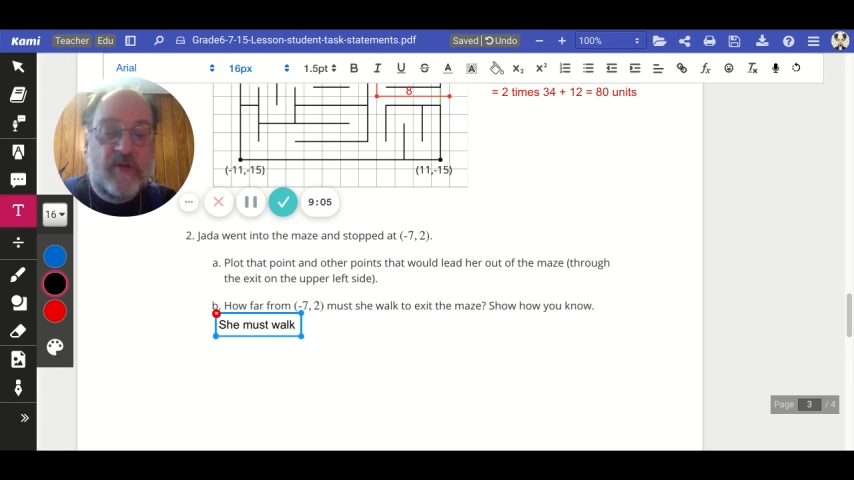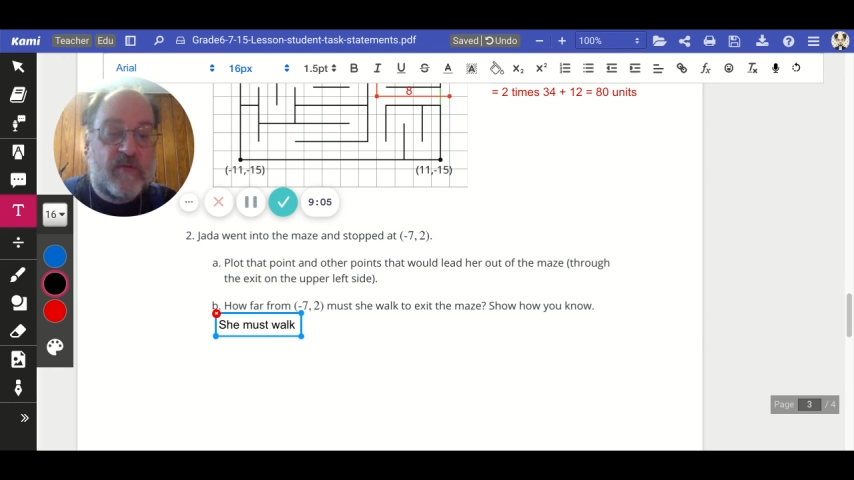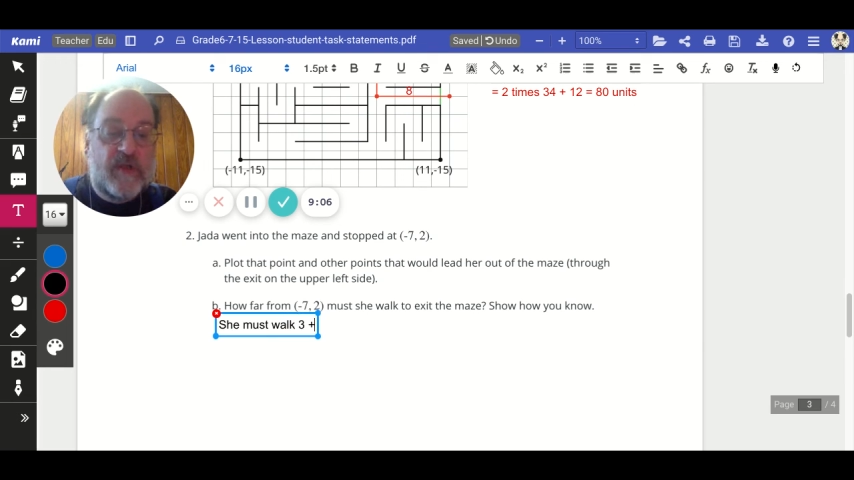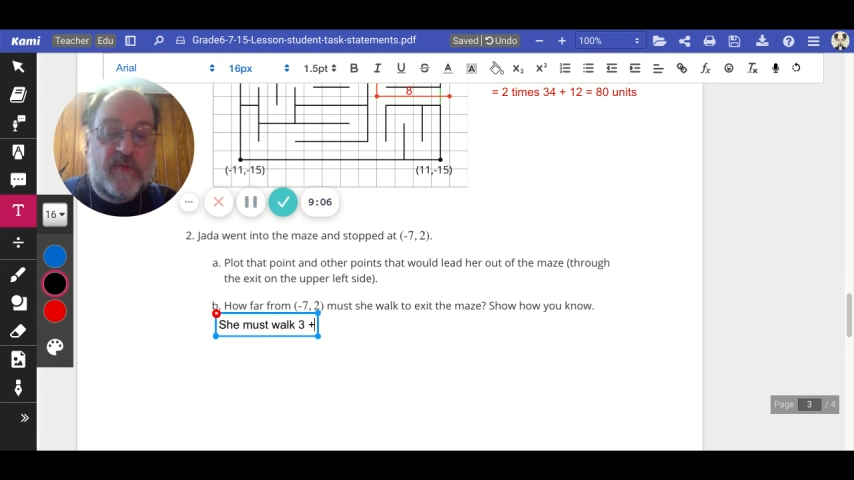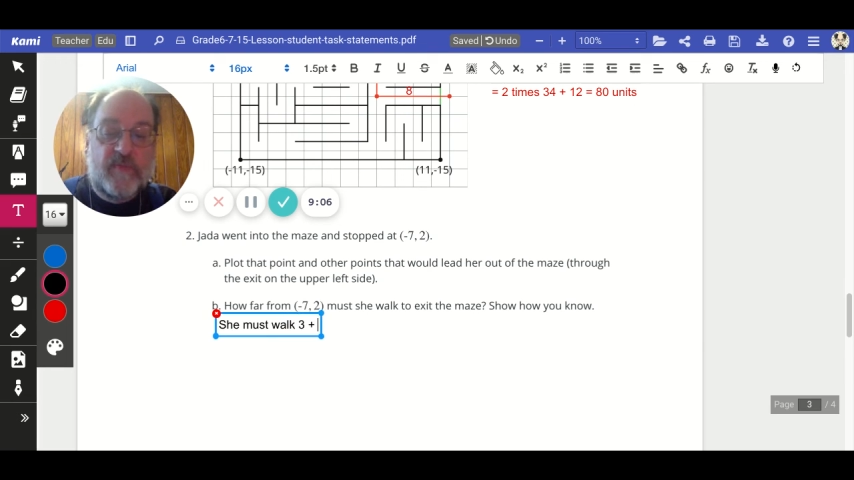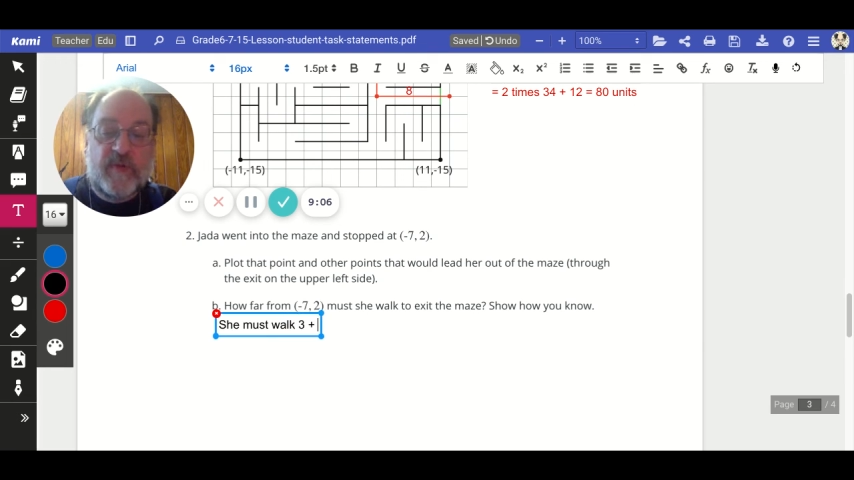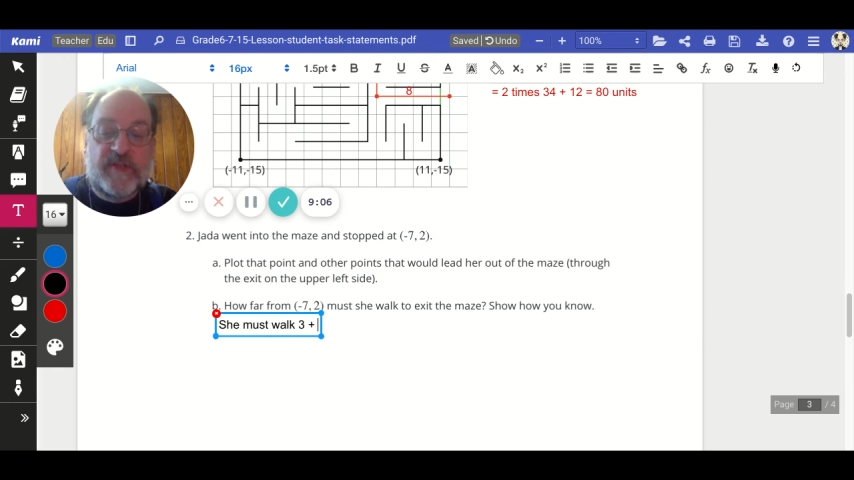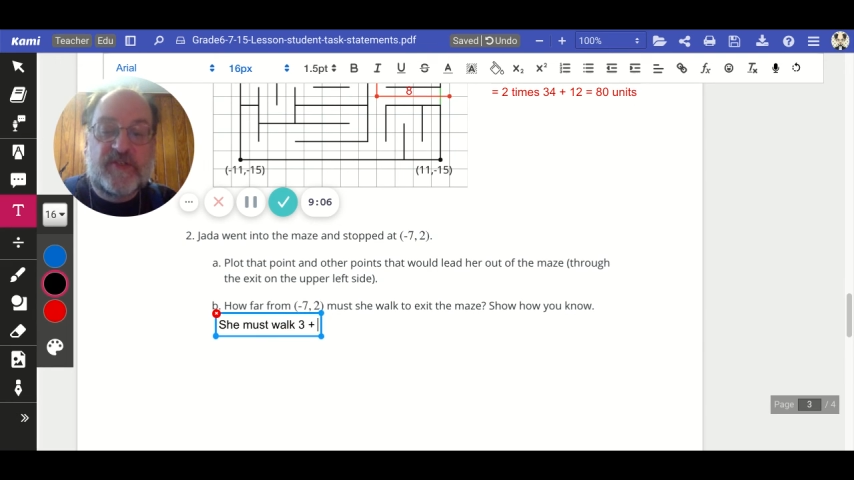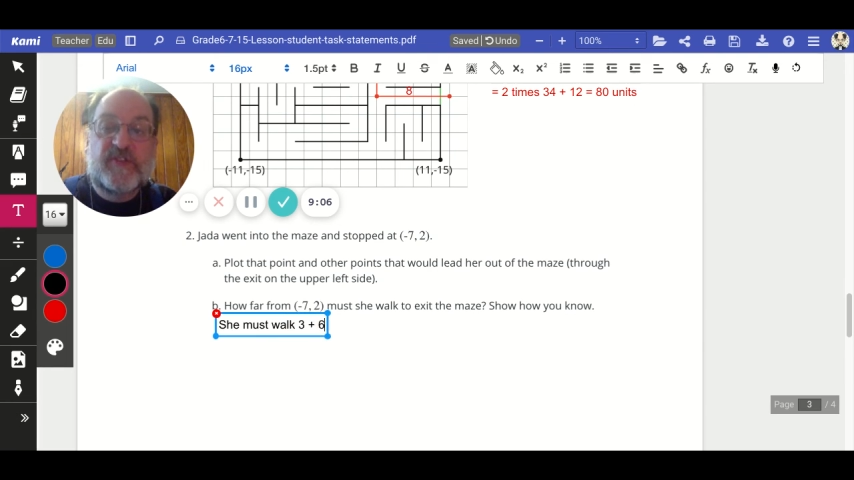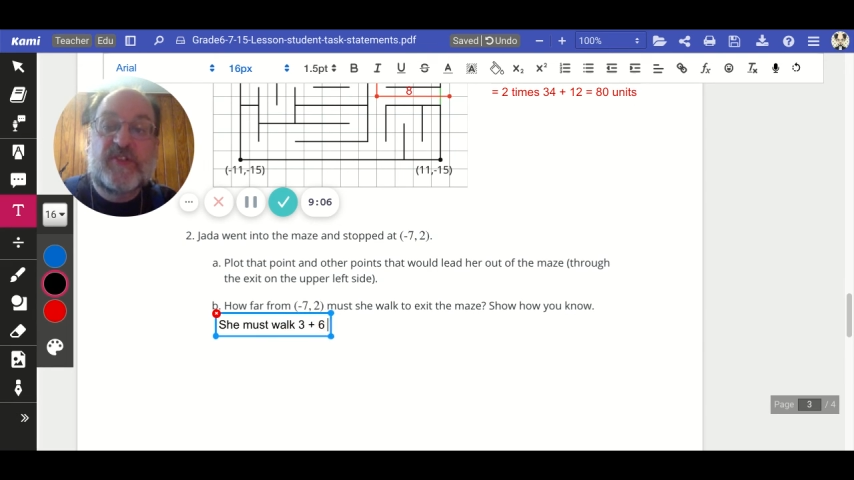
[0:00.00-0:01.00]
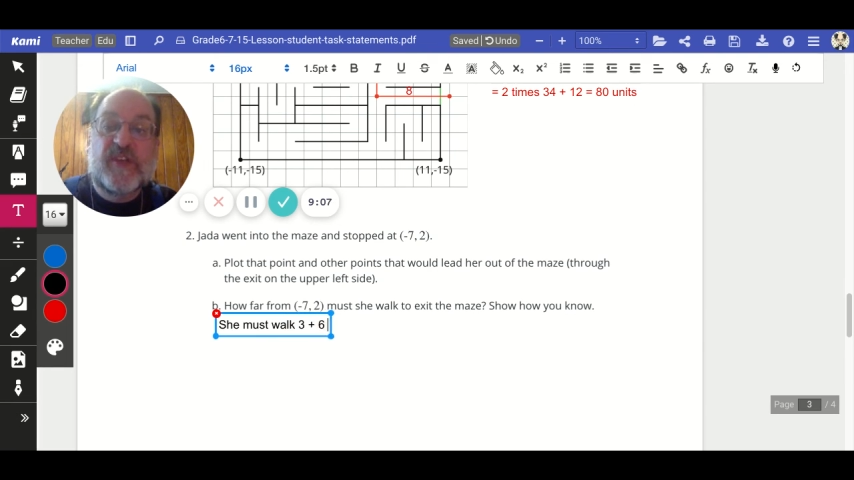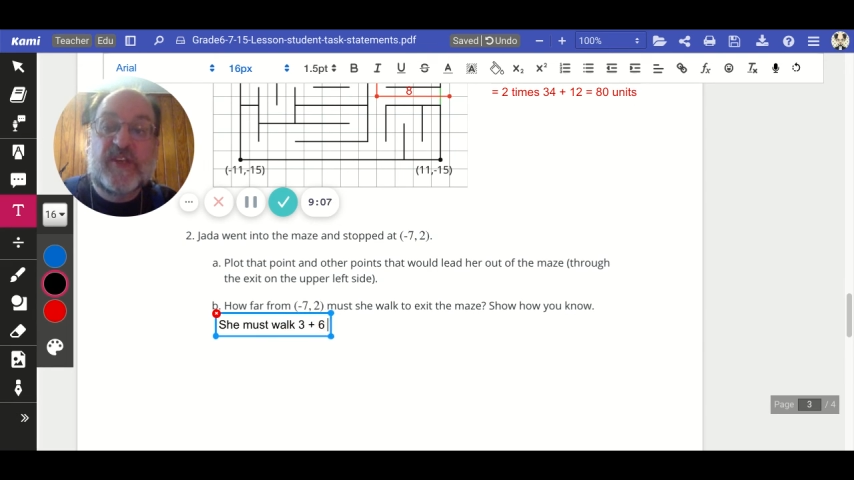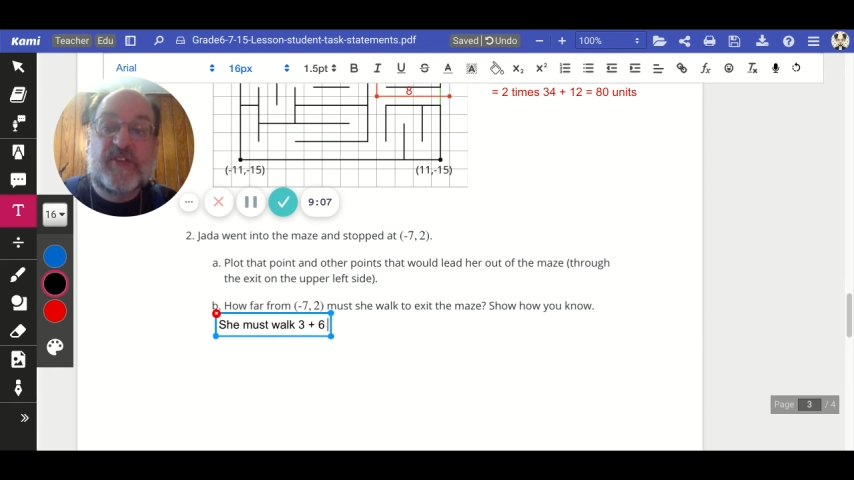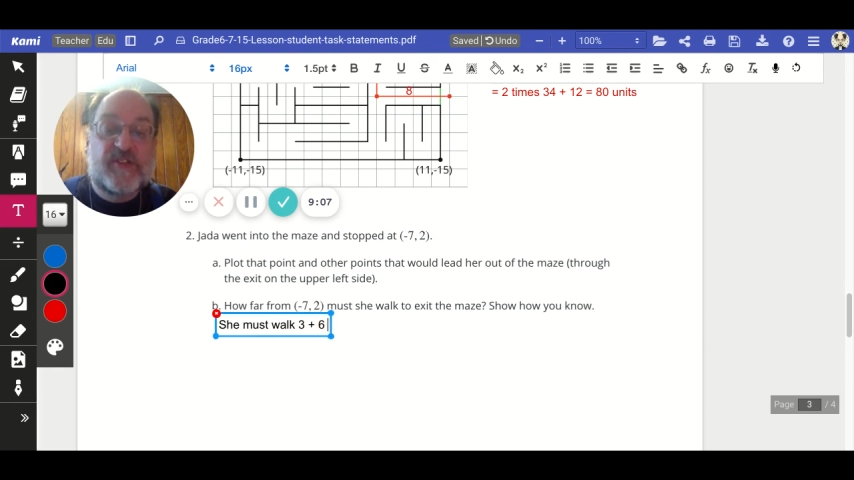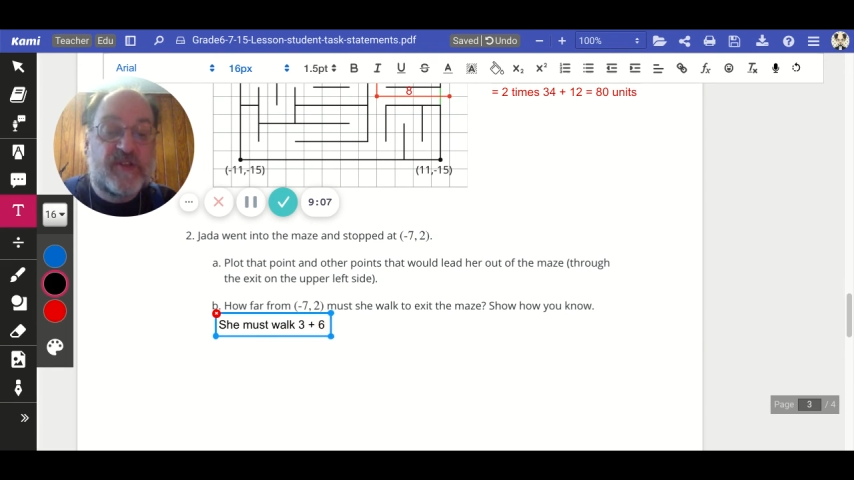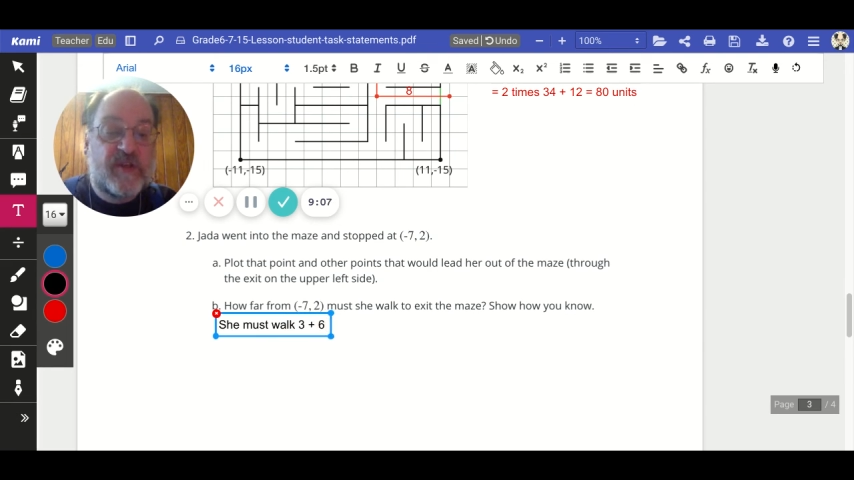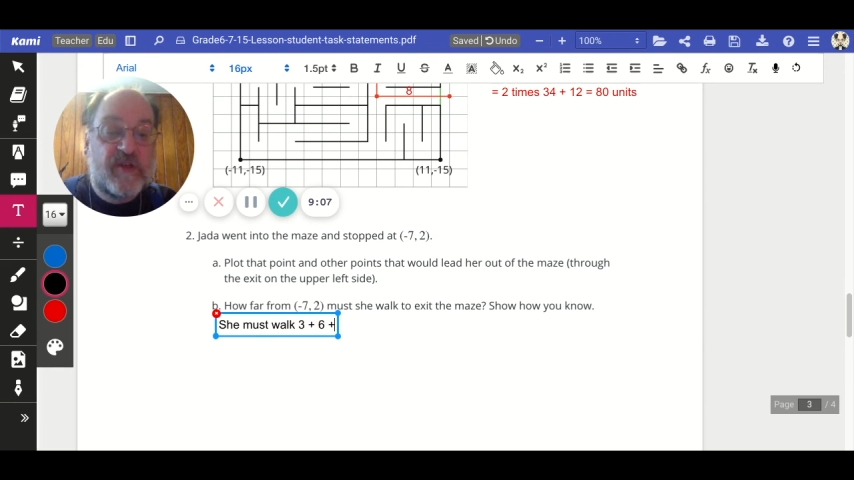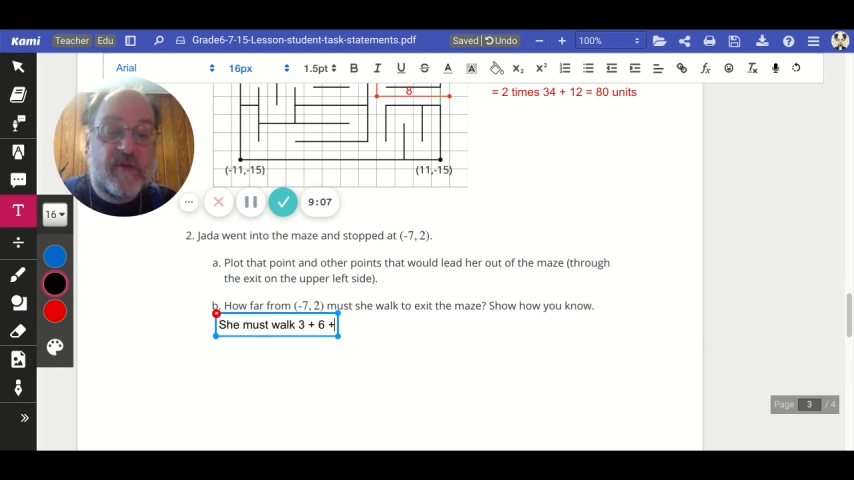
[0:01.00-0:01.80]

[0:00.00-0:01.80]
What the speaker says: 3 plus 6